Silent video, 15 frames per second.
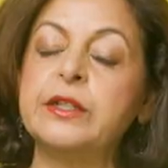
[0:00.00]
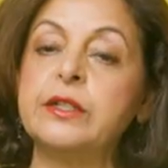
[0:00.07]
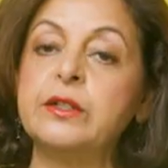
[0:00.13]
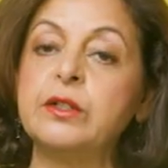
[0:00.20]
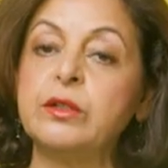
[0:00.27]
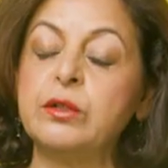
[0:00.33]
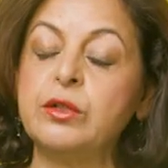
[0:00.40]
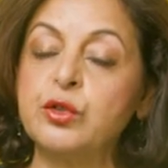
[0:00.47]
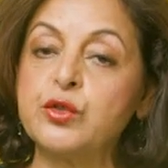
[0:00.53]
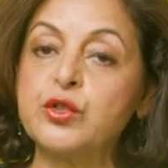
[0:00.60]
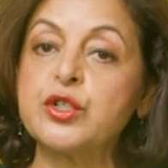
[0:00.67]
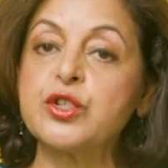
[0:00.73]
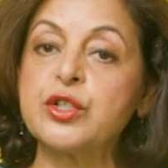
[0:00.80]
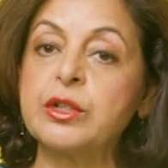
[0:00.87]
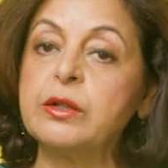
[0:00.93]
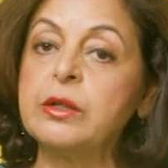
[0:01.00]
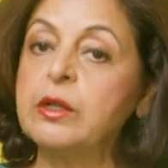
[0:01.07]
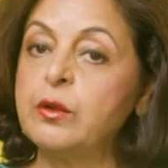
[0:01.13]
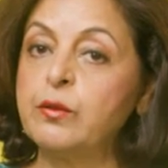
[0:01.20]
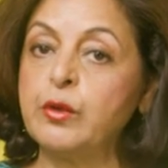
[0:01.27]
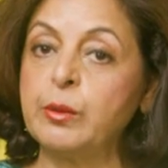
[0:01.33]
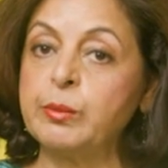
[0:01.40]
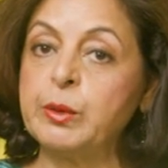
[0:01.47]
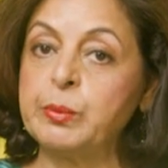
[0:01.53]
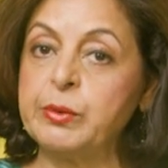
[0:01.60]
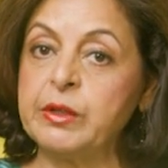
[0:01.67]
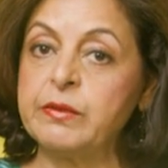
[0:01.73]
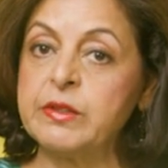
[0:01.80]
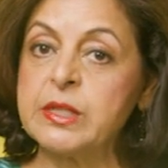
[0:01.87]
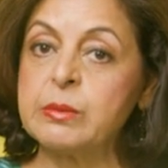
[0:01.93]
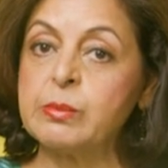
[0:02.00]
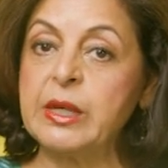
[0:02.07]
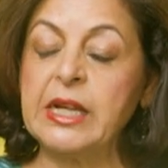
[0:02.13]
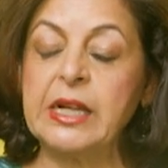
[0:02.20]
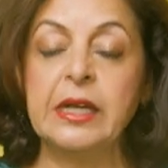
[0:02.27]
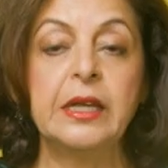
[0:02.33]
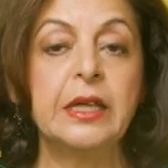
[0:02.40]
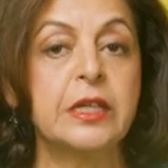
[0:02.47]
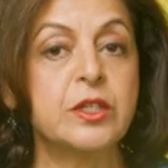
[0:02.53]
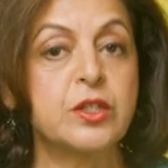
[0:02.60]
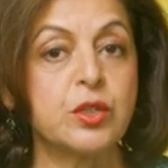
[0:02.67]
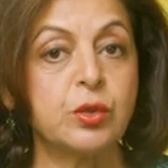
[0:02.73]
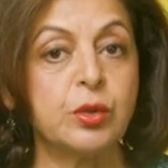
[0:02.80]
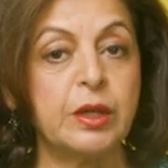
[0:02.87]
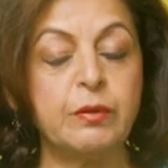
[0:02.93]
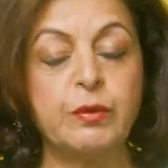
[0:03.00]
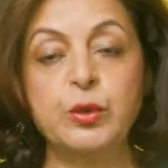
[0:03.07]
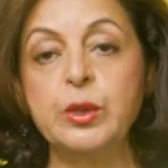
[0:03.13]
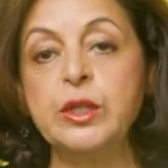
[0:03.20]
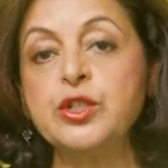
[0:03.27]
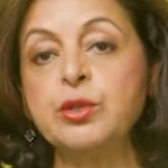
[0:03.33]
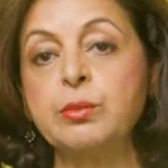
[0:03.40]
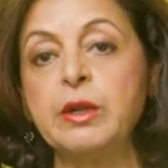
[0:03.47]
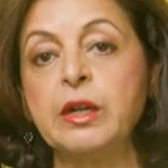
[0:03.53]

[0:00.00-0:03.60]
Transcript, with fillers: the nutrition from the previous meal. So if you eat your